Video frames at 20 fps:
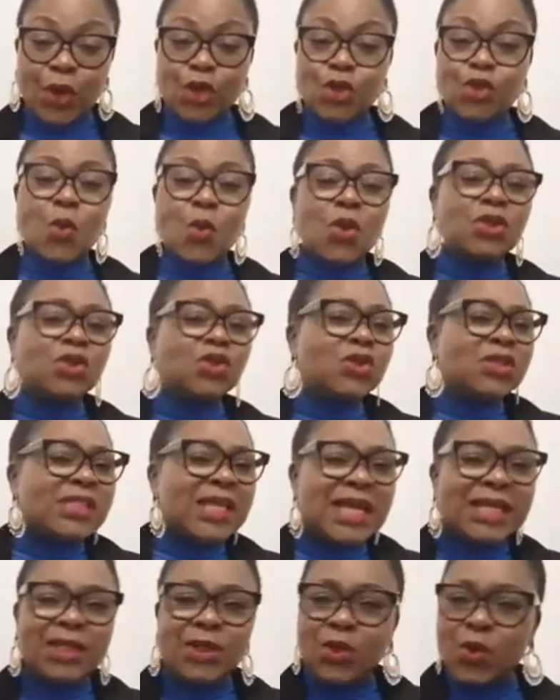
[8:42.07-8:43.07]
you want to
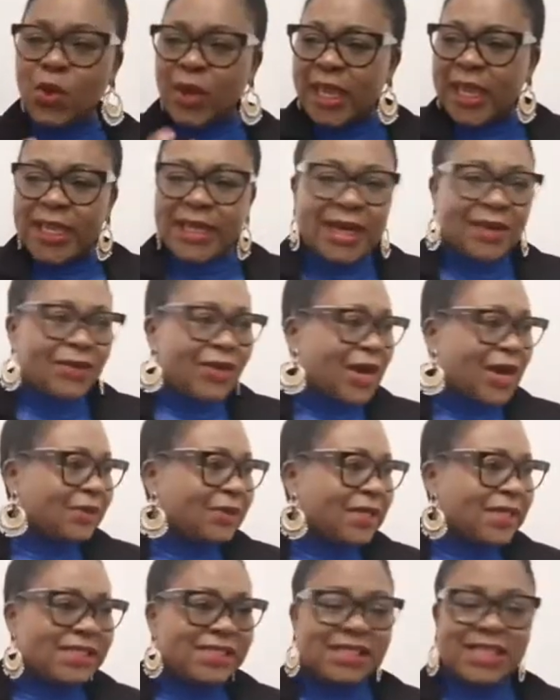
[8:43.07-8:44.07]
start looking
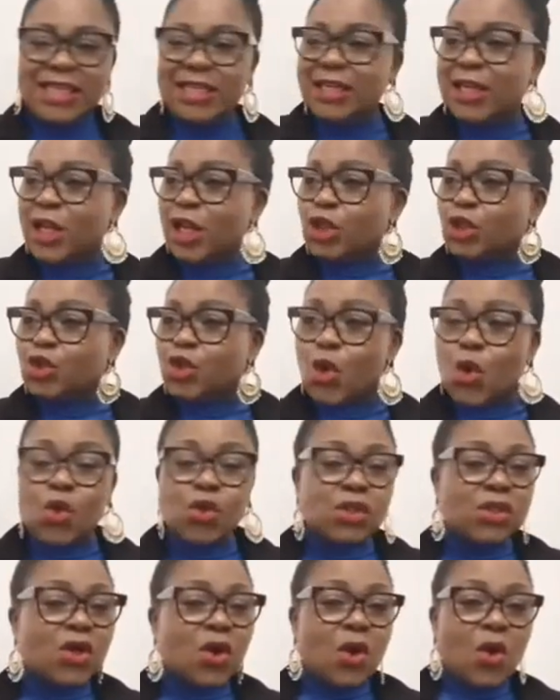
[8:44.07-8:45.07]
around and seeing
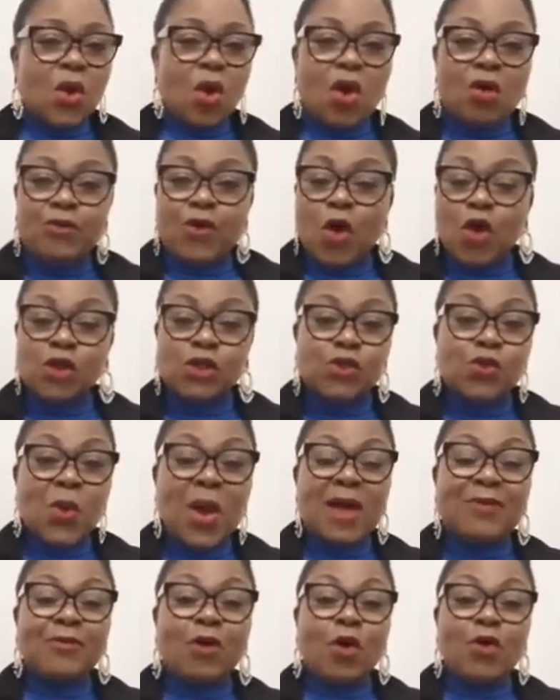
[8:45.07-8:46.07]
those of us who
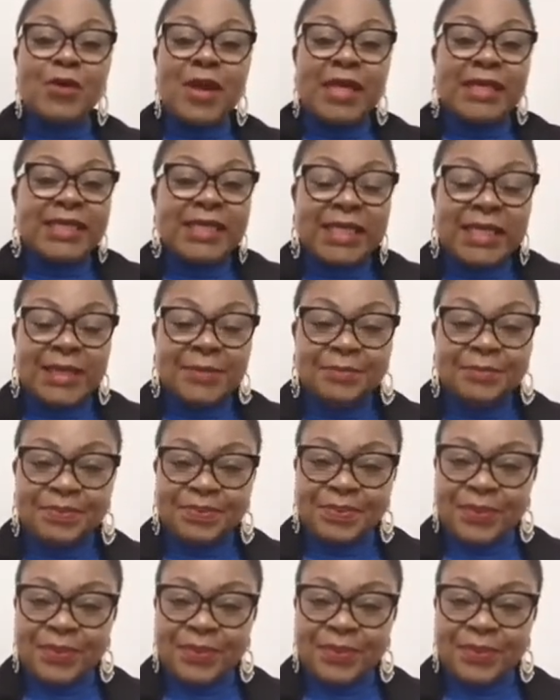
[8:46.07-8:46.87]
have already